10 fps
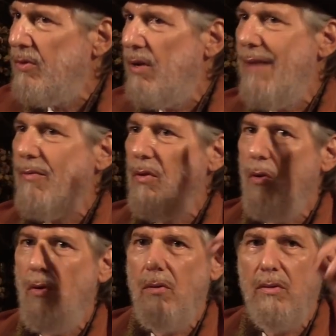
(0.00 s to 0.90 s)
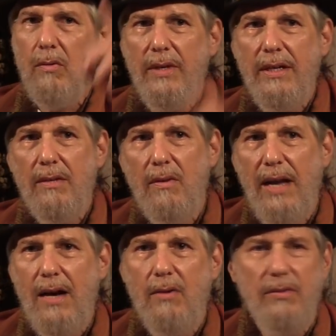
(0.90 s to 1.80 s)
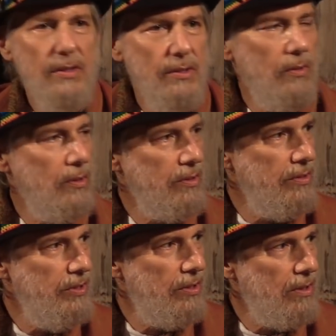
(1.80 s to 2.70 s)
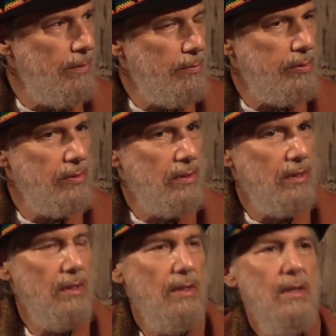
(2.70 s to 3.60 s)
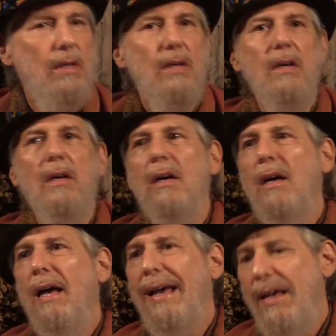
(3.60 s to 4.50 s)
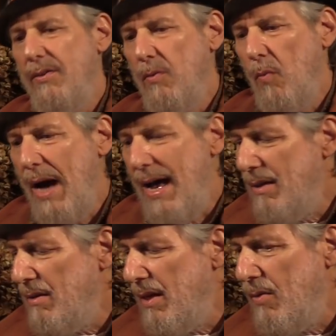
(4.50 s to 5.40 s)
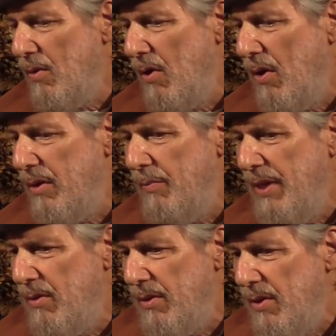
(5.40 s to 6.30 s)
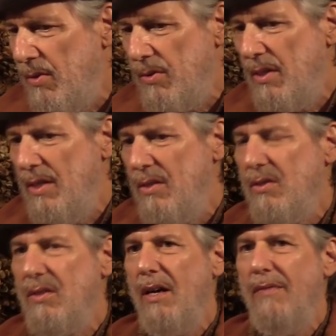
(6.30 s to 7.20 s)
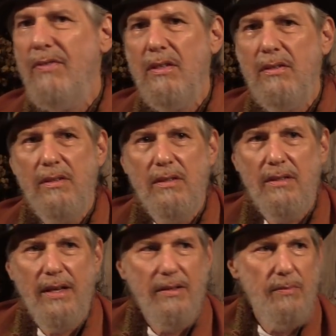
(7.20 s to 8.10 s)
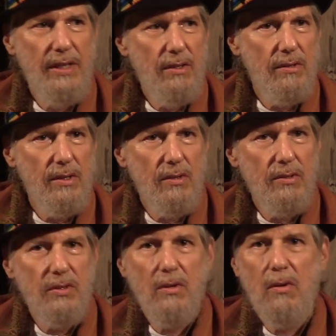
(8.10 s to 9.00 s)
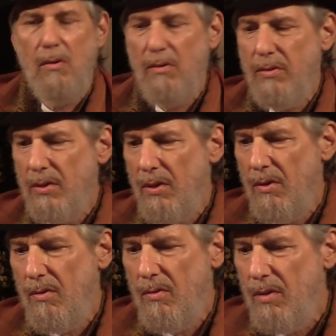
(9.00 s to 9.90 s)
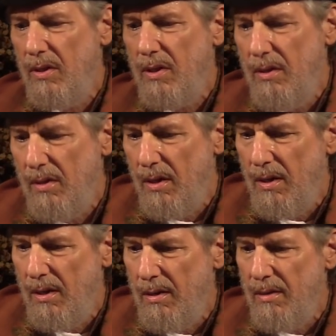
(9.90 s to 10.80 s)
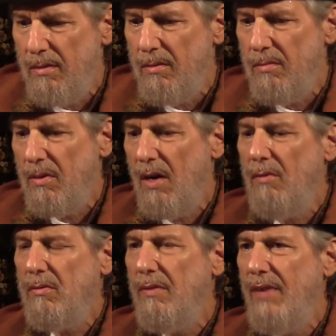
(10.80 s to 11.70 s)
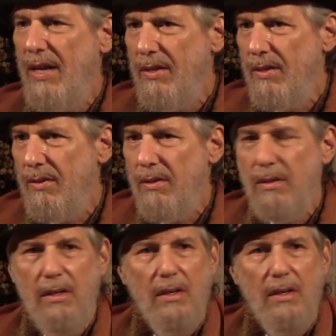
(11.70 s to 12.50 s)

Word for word: travel all the way around to northern Europe. And while they were on Mykonos, they discovered that Mykonos also uh, cultivated